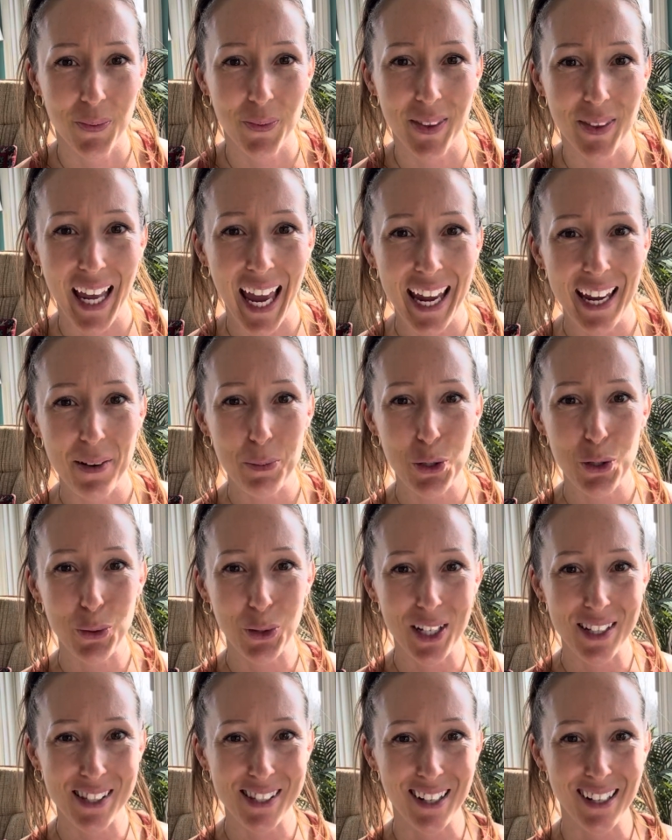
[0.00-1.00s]
Hey, I'm
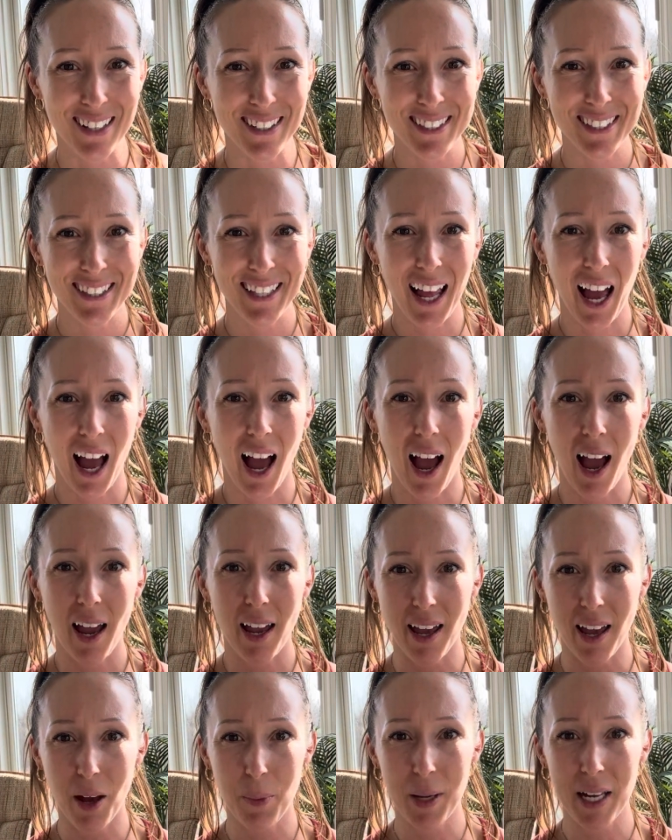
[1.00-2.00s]
Julissa. I
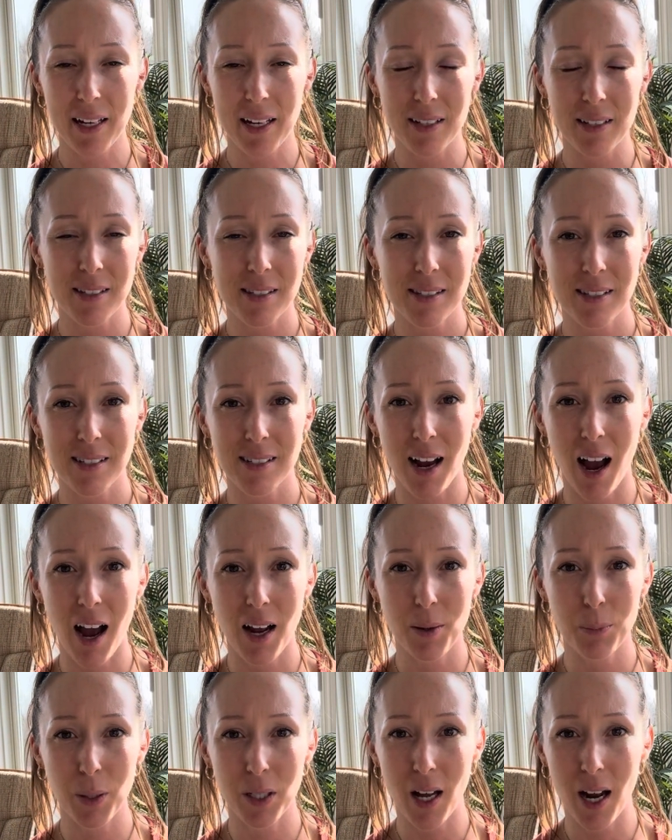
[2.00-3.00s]
am a STOTT
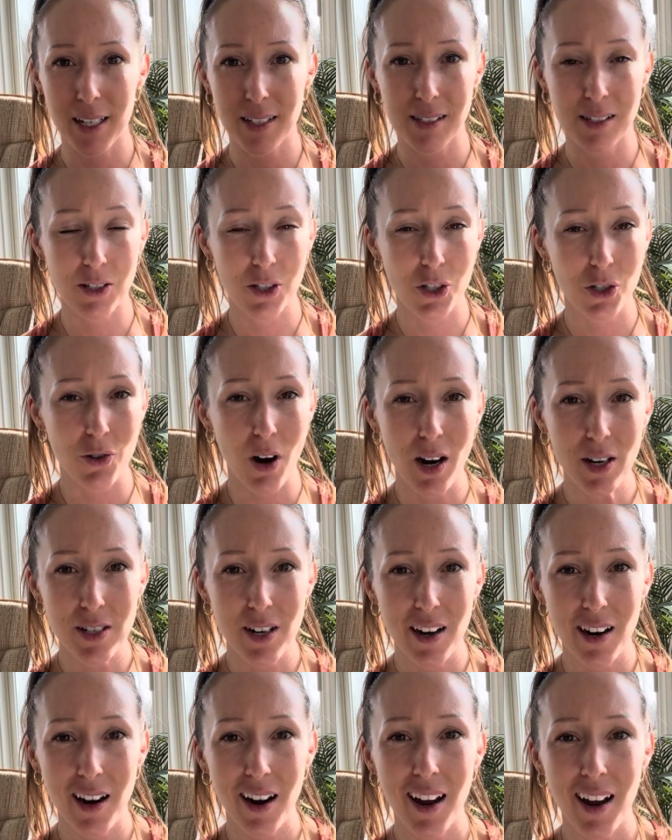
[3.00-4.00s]
Pilates
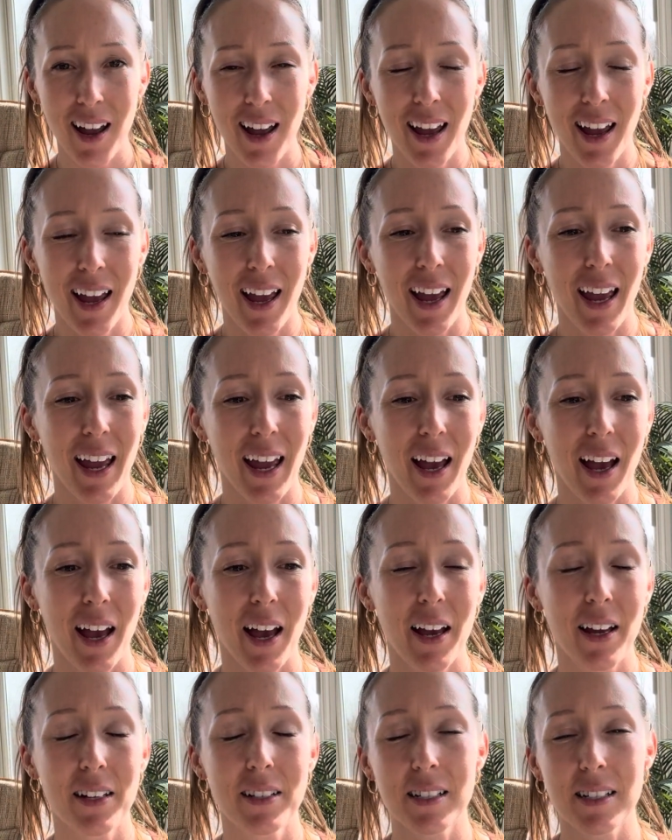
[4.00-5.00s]
instructor,
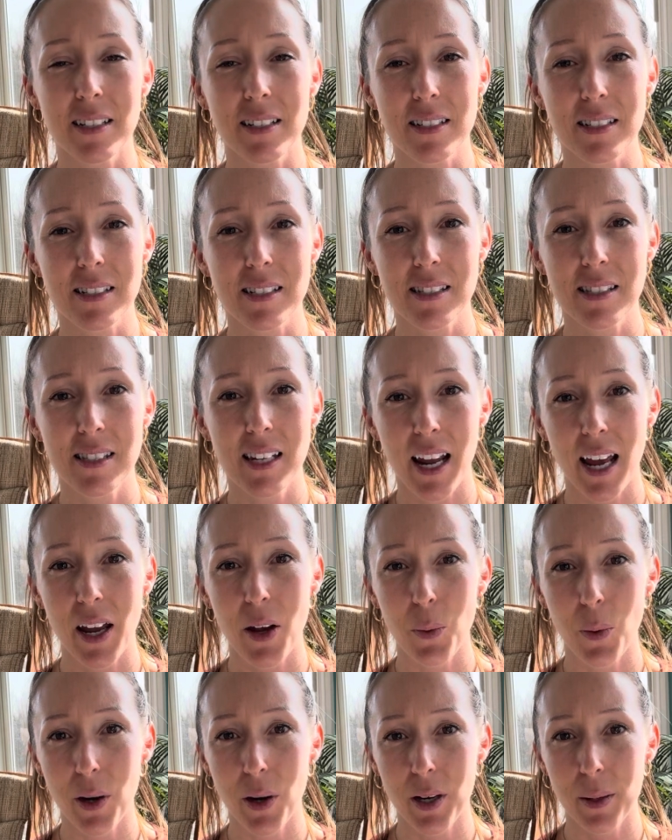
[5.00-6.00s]
and today
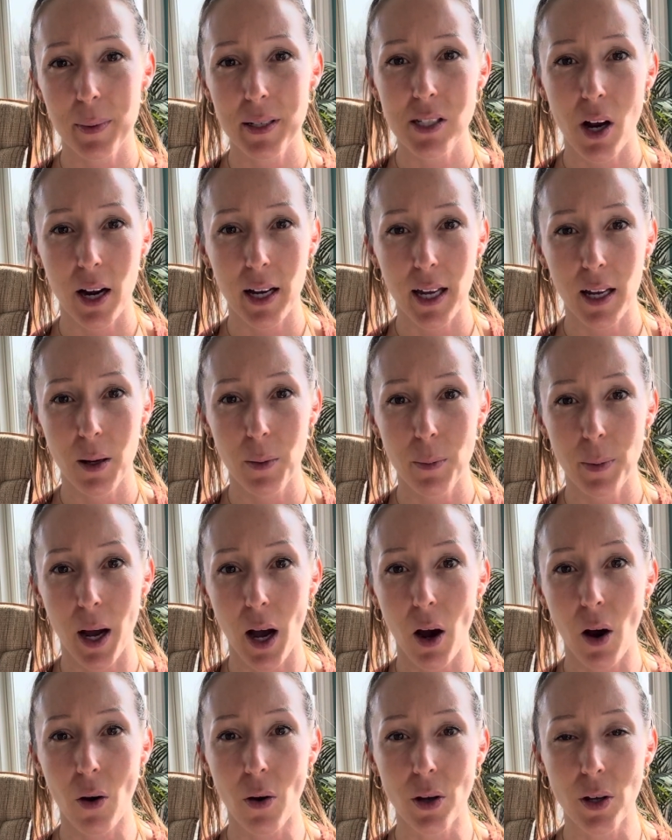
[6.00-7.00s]
we're going to be talking
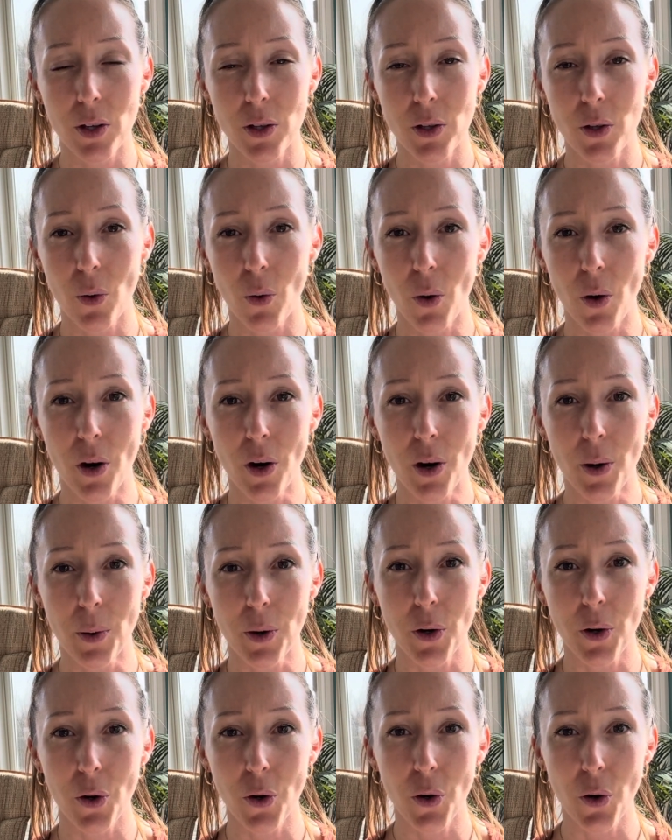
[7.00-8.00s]
about your
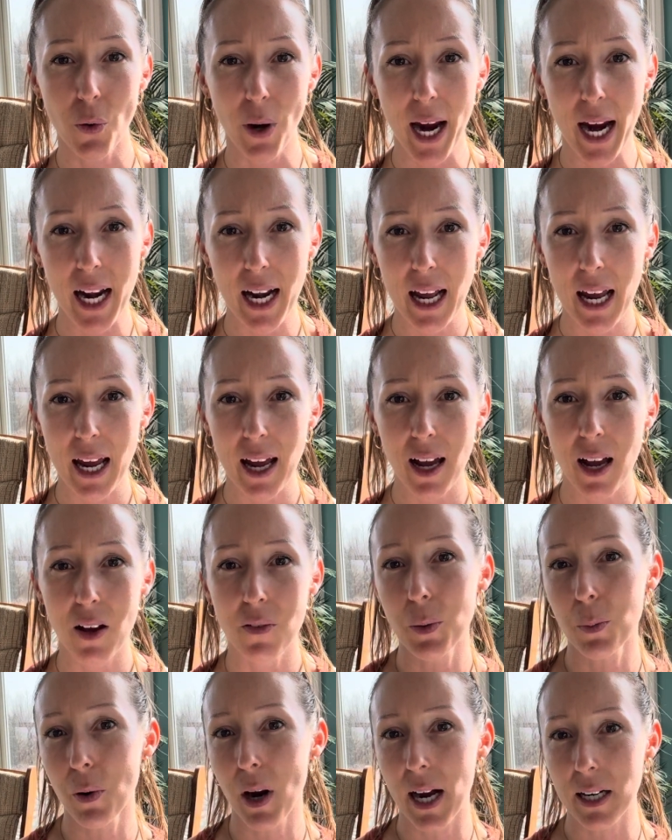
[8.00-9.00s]
grading of the
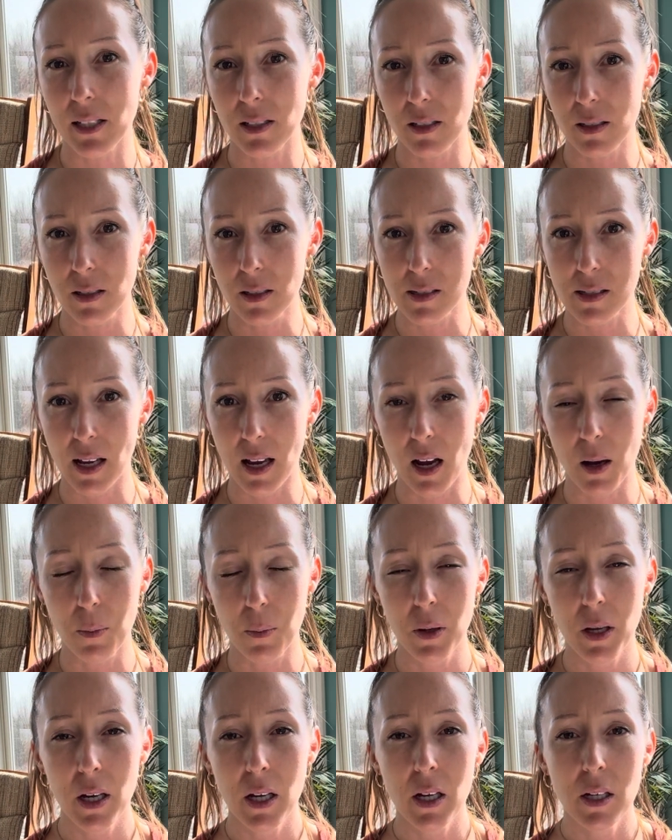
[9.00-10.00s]
practical exam.
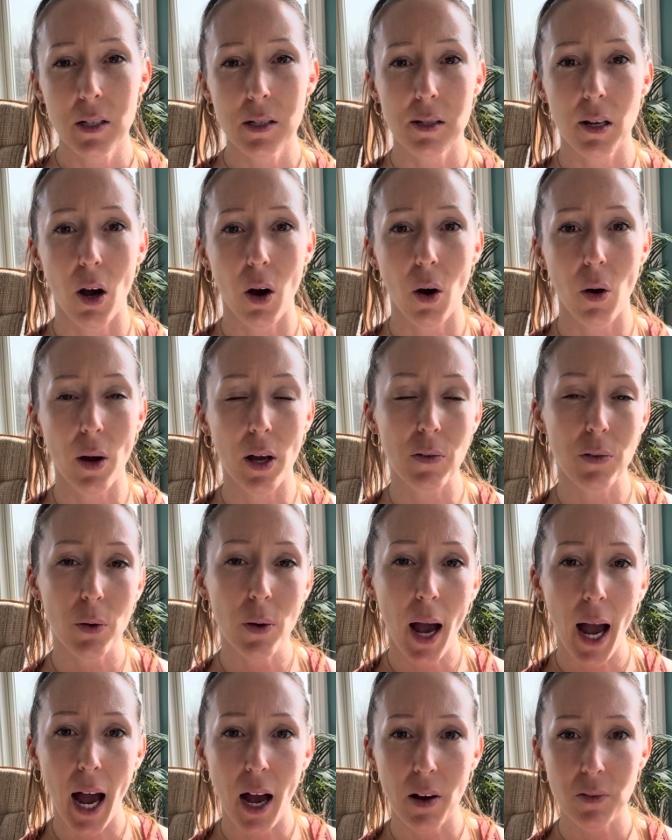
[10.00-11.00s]
So if you
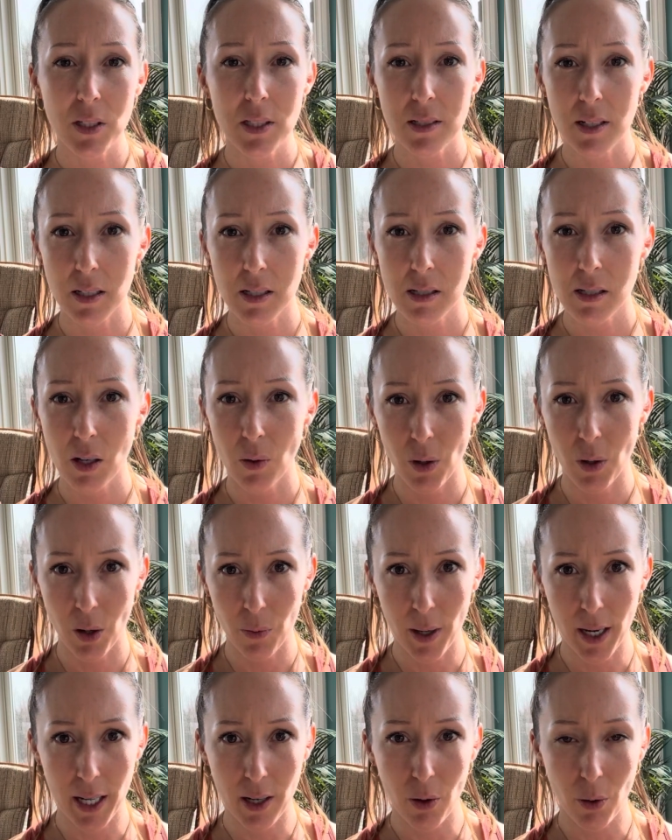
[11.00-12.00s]
haven't done so
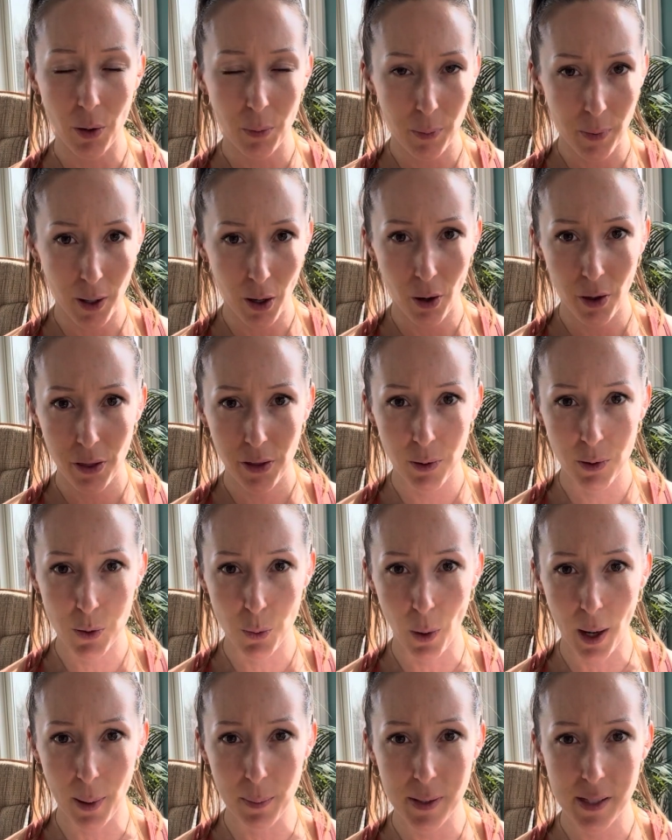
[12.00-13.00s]
already, go to Marathu's
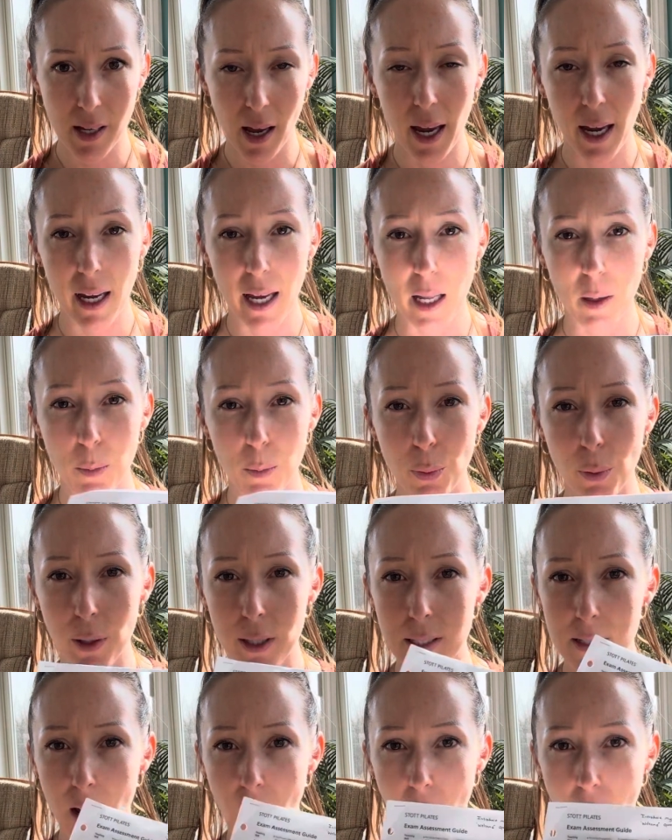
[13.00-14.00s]
website and
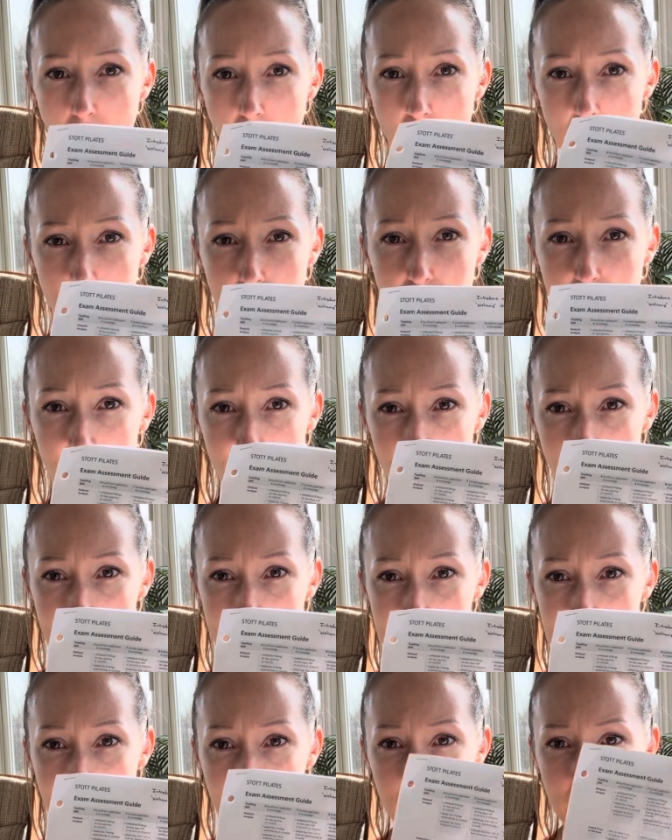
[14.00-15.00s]
print off your exam